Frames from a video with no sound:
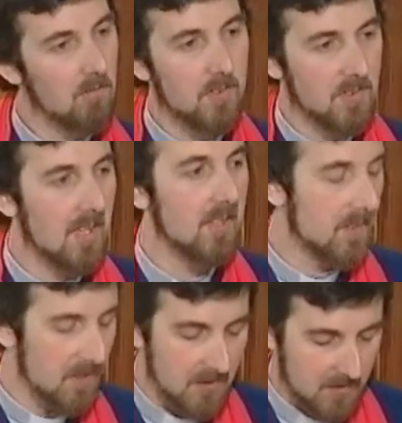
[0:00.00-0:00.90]
don't
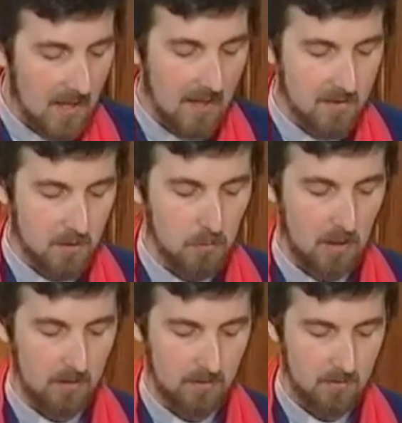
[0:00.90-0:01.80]
think that it's the end of the
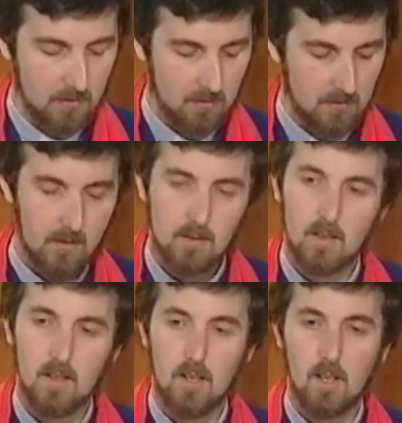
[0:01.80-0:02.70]
world.
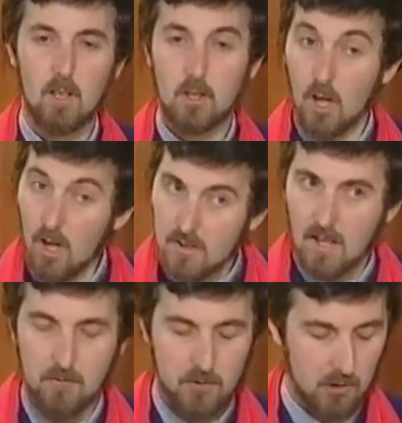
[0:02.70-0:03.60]

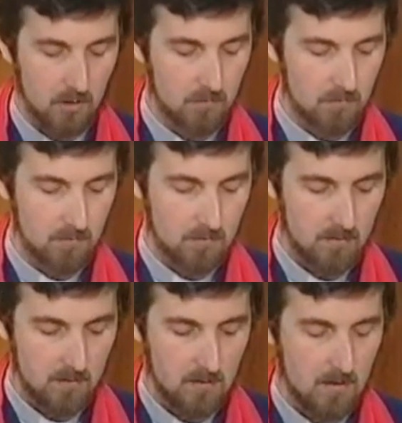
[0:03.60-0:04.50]
God loves you
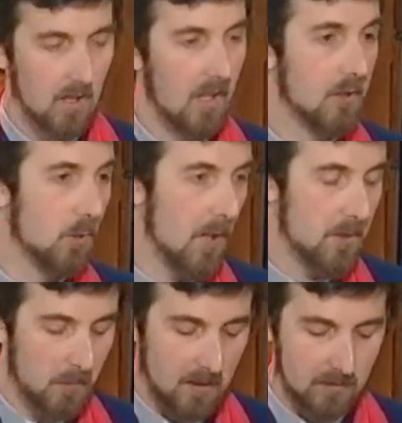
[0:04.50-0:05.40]
and
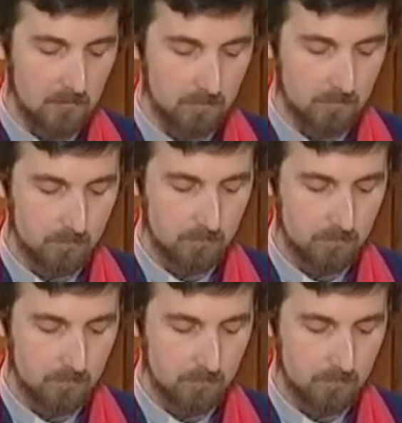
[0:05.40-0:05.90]
always will.